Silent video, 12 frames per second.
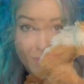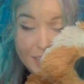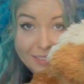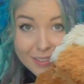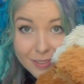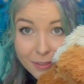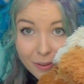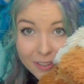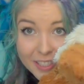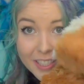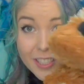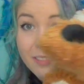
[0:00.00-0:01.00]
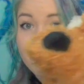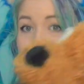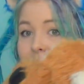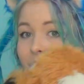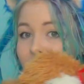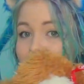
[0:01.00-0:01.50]
This is Doggy.
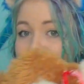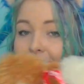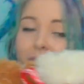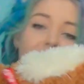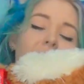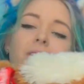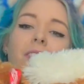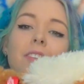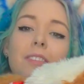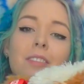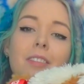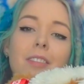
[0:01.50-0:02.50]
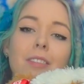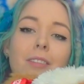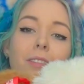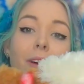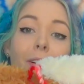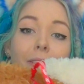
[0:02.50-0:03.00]
This is a
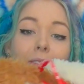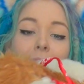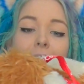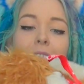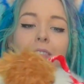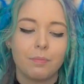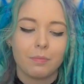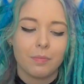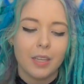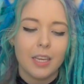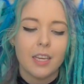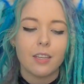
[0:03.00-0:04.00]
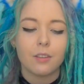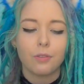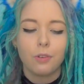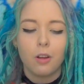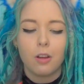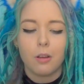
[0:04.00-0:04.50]
little dog. He's
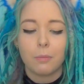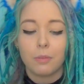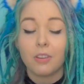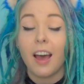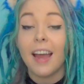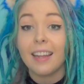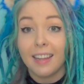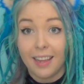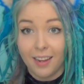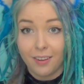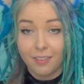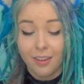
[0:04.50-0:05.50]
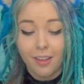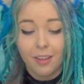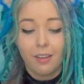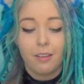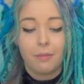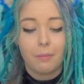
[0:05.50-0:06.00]
from Thailand.
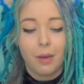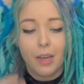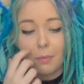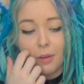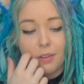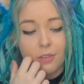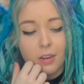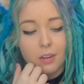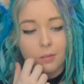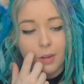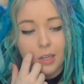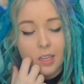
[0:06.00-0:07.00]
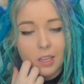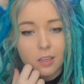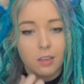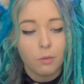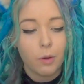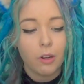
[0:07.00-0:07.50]
My boyfriend, when
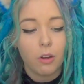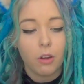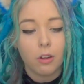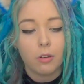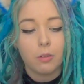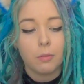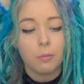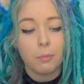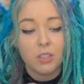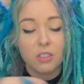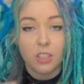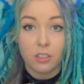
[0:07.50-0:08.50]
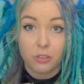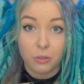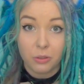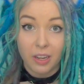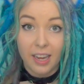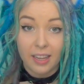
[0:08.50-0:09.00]
he went on mission to
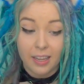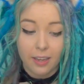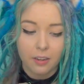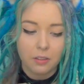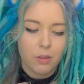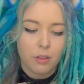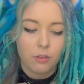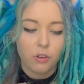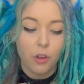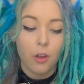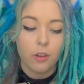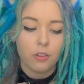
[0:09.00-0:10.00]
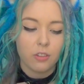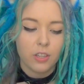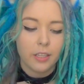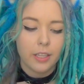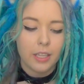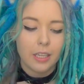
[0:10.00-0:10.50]
Thailand with church,
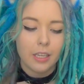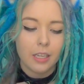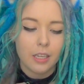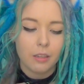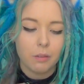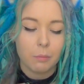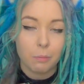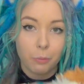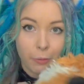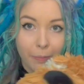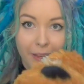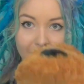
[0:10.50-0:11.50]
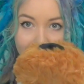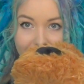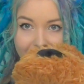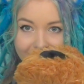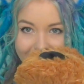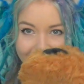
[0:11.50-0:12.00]
he brought back
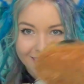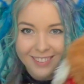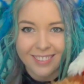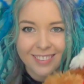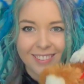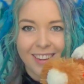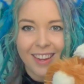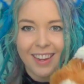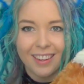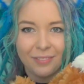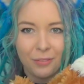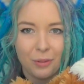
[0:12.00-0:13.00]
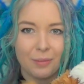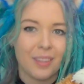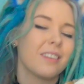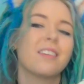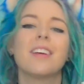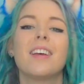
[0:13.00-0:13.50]
this little guy for me
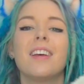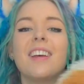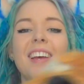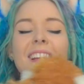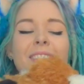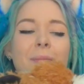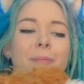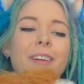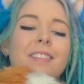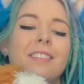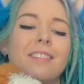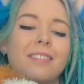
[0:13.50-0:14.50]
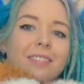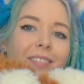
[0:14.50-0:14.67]
as a present.